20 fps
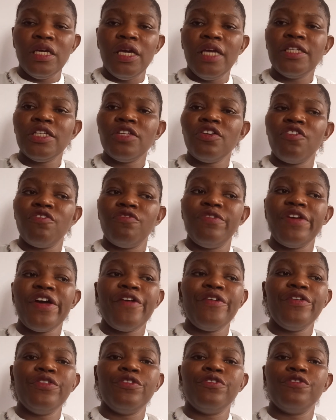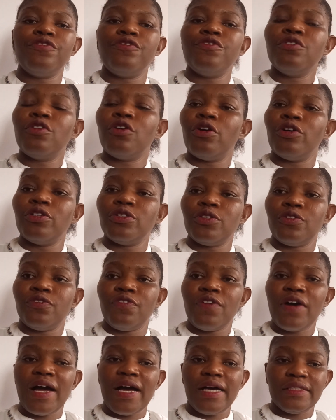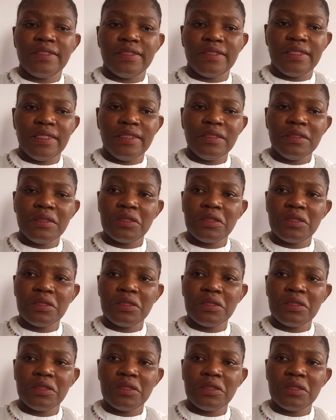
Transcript: instead of bearing the full cost of accident,